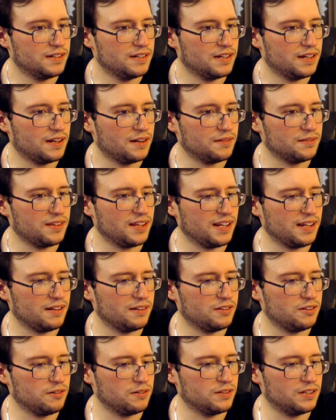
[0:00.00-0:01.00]
I was thinking
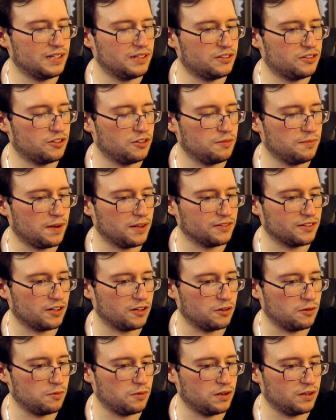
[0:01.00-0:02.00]
of doing these two Monster
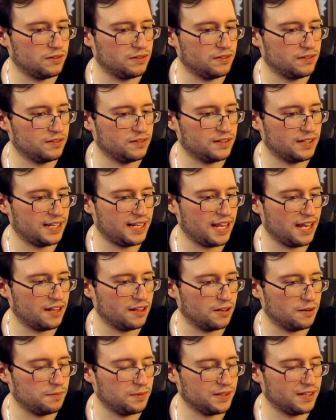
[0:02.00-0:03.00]
Hunter ones
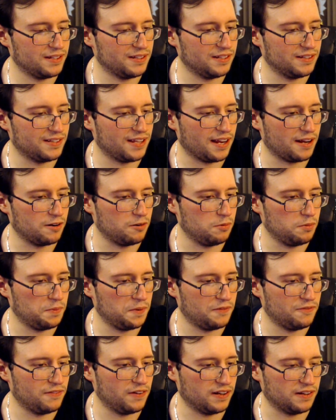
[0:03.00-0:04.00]
together, but then the title will be
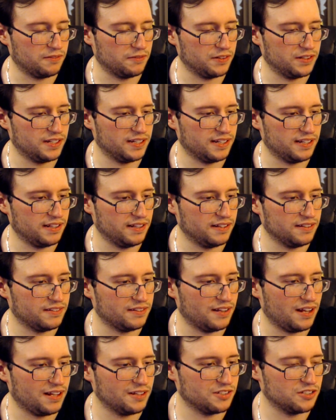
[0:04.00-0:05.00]
fucking ridiculous.
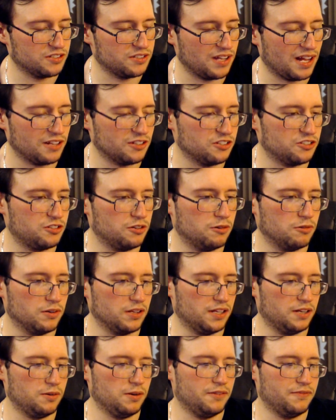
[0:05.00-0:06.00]
So I'll just do a
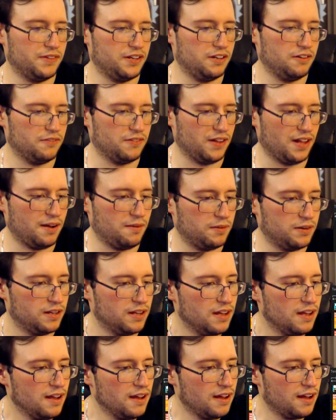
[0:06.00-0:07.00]
really quick video for that one.
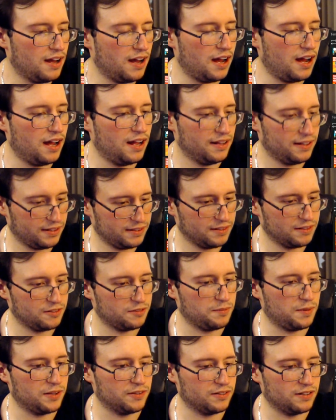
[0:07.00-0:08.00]
Then there's
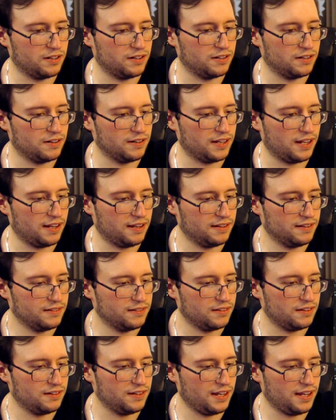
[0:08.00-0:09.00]
Monster Hunter. Okay,
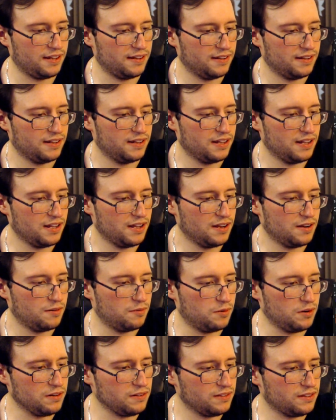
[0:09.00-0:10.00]
so yeah.
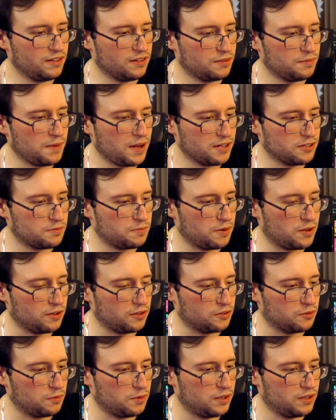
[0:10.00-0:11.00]
Where's the Smash
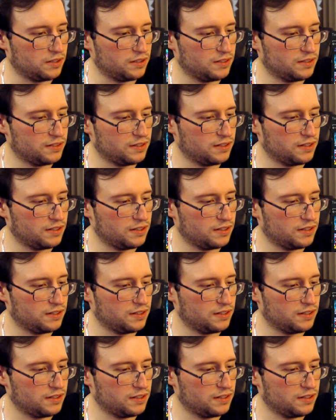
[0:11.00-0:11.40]
Brothers one?